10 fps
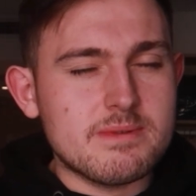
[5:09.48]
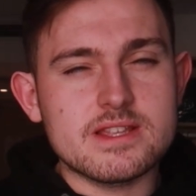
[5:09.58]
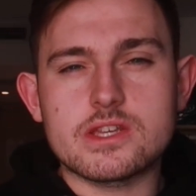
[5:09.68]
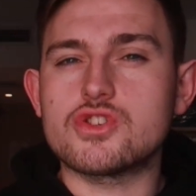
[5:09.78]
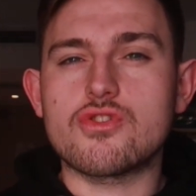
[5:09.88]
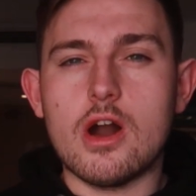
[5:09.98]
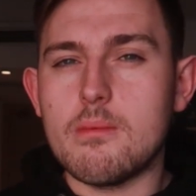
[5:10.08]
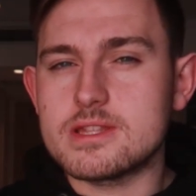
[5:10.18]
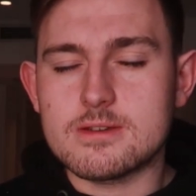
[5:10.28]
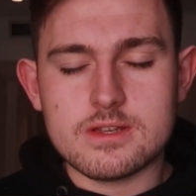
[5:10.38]
expecting
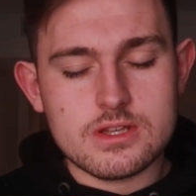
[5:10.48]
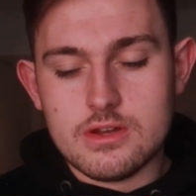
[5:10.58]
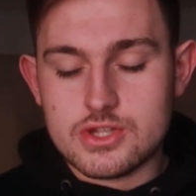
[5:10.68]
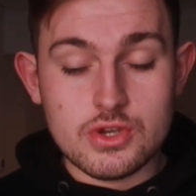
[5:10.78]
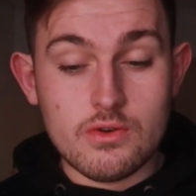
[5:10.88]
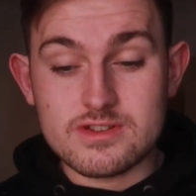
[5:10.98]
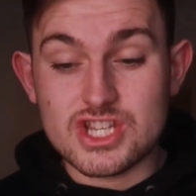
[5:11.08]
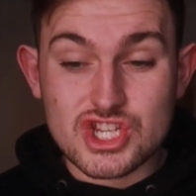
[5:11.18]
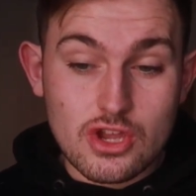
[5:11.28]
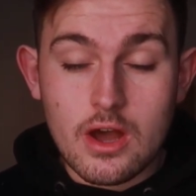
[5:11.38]
Drama to
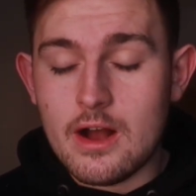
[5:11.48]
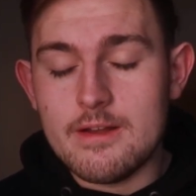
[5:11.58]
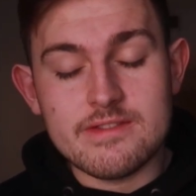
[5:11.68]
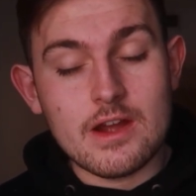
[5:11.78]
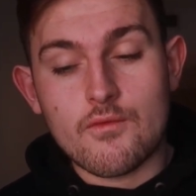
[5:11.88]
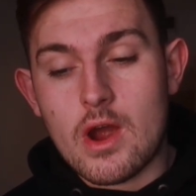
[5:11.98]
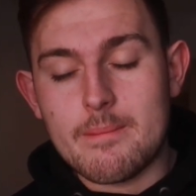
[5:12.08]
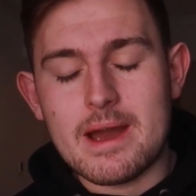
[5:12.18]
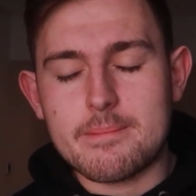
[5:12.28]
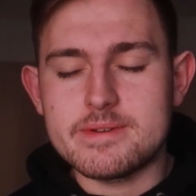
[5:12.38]
obviously start in that
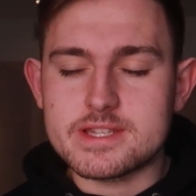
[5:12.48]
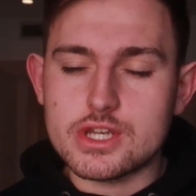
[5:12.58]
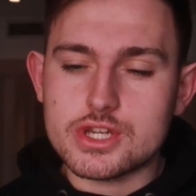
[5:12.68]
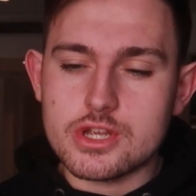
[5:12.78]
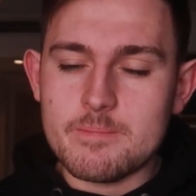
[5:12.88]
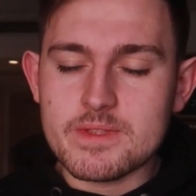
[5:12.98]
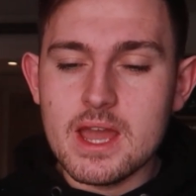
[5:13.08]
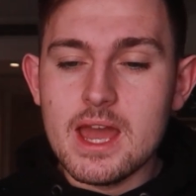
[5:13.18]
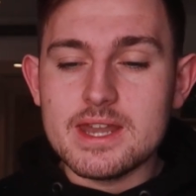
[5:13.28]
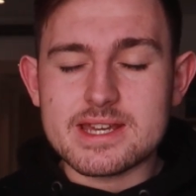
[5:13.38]
right back position.
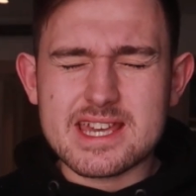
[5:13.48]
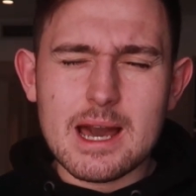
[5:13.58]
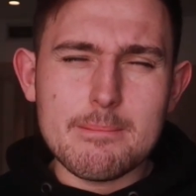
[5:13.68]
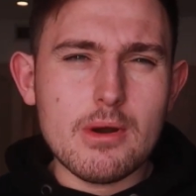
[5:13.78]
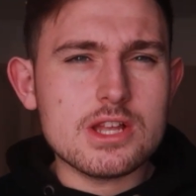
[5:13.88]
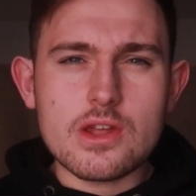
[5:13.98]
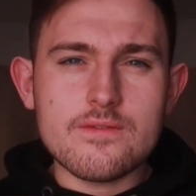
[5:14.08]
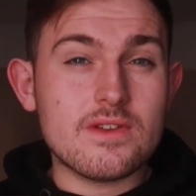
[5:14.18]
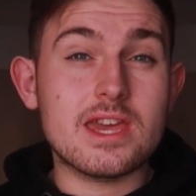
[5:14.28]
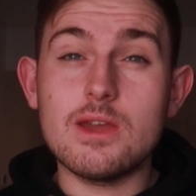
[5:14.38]
Nakamba, I
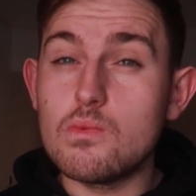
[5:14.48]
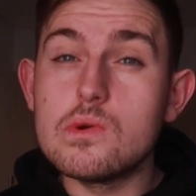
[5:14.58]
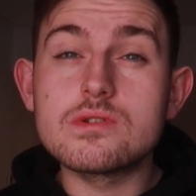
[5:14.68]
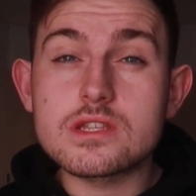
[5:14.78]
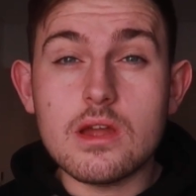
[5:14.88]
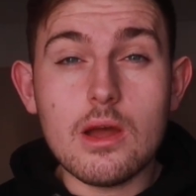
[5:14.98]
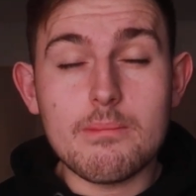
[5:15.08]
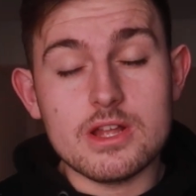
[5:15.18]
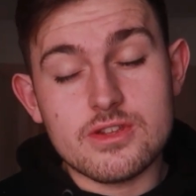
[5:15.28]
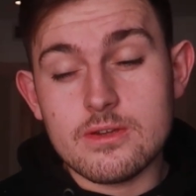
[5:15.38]
don't think he will
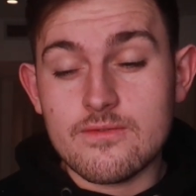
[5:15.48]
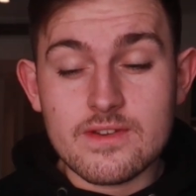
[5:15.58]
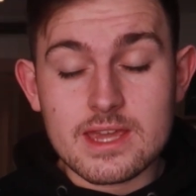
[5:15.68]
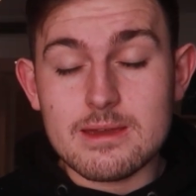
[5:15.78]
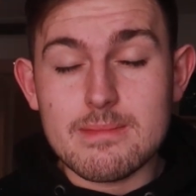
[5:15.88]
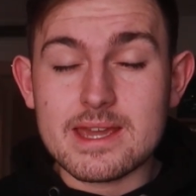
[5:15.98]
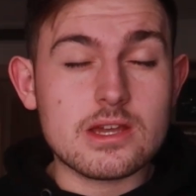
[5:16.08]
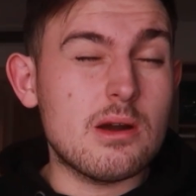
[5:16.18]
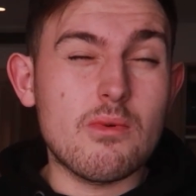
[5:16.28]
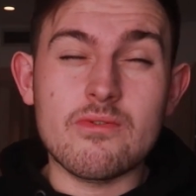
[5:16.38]
start, but I do think he may
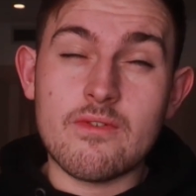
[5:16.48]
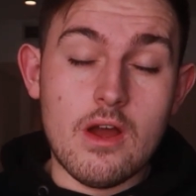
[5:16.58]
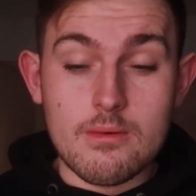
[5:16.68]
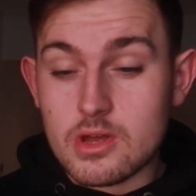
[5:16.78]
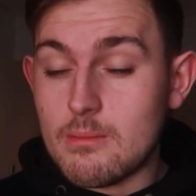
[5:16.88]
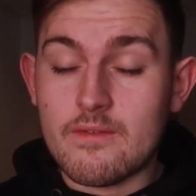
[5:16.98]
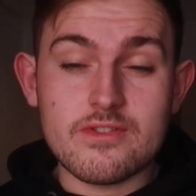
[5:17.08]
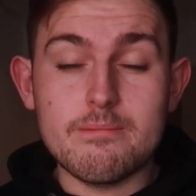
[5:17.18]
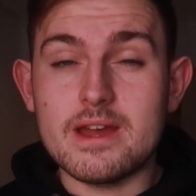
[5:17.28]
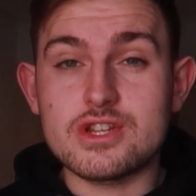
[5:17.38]
come on, come
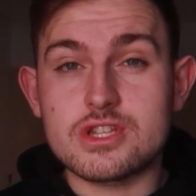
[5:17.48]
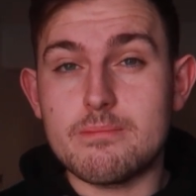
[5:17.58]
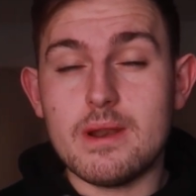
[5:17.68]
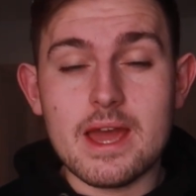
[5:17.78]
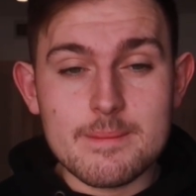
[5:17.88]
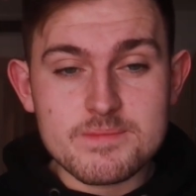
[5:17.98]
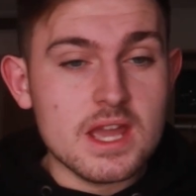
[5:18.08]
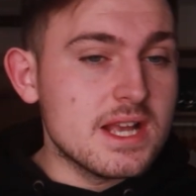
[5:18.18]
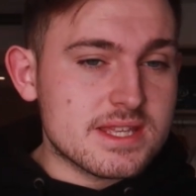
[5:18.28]
off the bench to play.